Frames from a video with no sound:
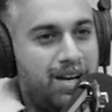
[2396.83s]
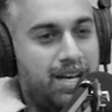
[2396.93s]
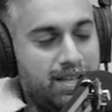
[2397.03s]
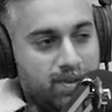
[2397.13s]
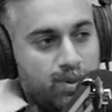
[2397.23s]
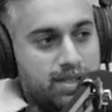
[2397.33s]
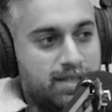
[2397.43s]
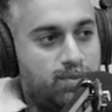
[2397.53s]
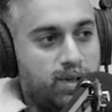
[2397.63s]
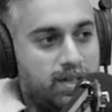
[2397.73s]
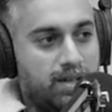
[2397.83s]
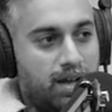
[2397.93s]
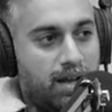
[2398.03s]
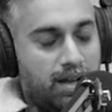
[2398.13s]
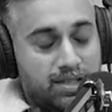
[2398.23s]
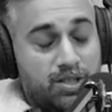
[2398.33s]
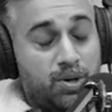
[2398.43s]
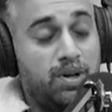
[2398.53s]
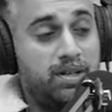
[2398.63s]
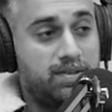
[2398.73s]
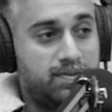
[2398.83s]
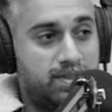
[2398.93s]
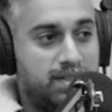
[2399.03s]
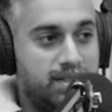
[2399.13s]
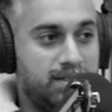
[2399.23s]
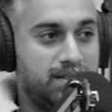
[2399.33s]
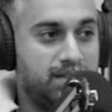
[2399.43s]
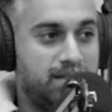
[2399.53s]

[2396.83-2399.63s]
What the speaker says: living with someone is totally different,